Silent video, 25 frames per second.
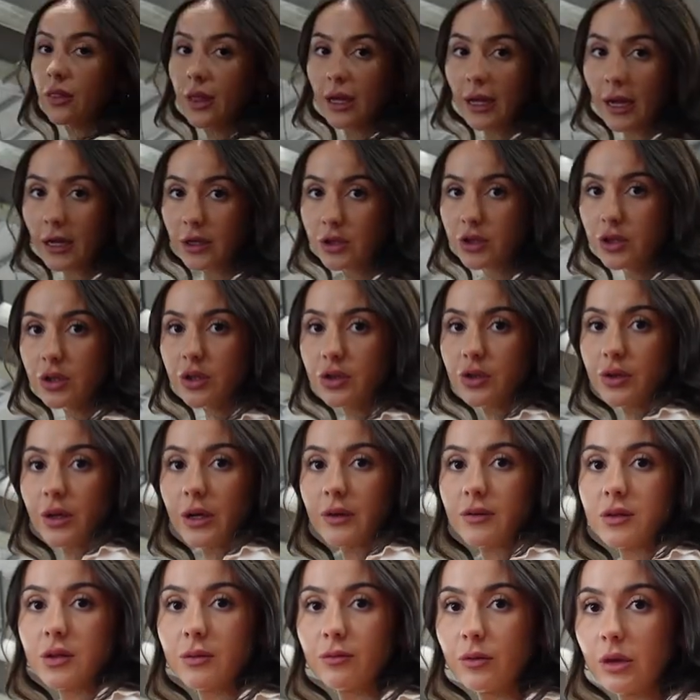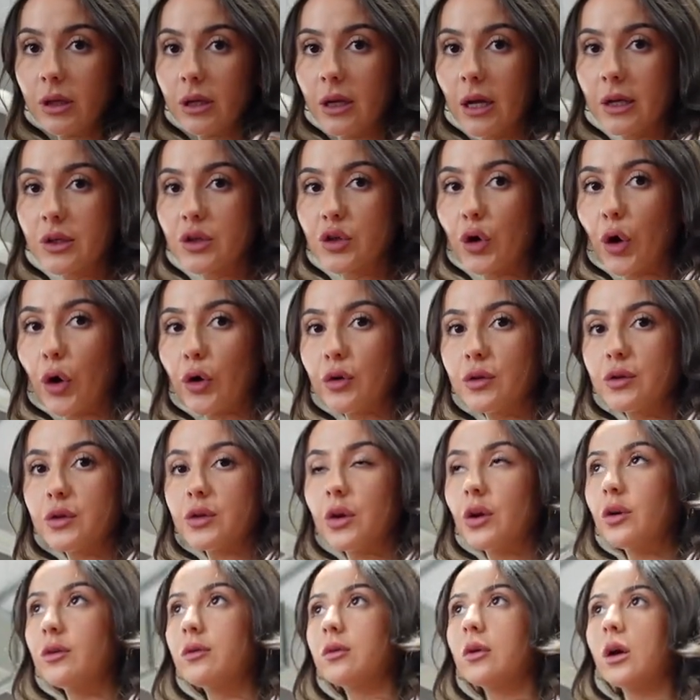They actually do have some really nice coats
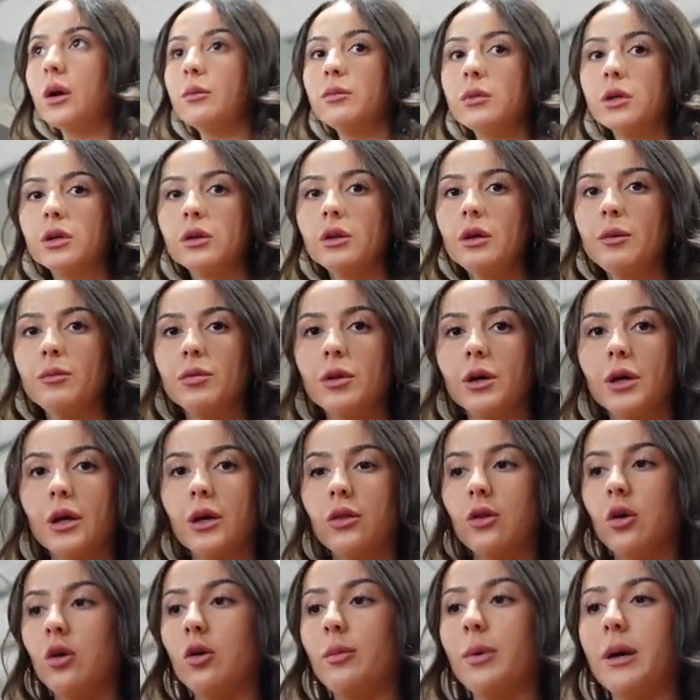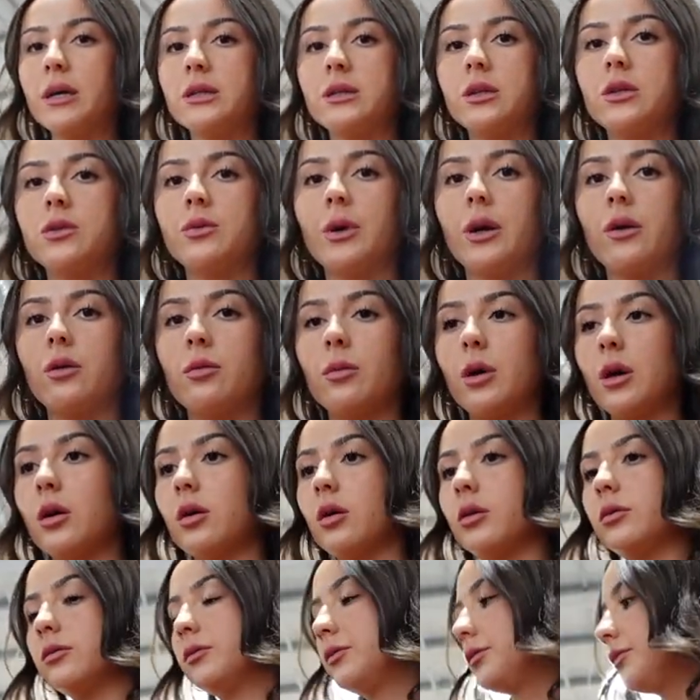though. I'm literally blocking the whole passageway, oh my
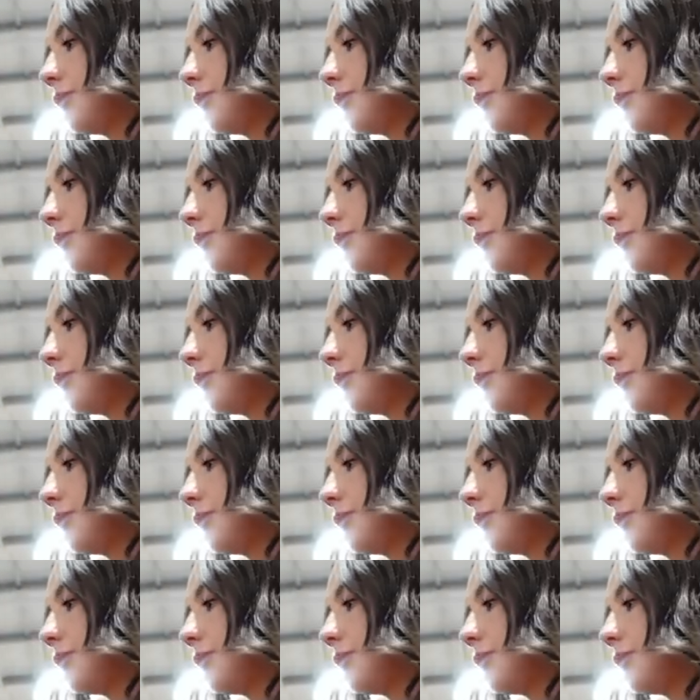god.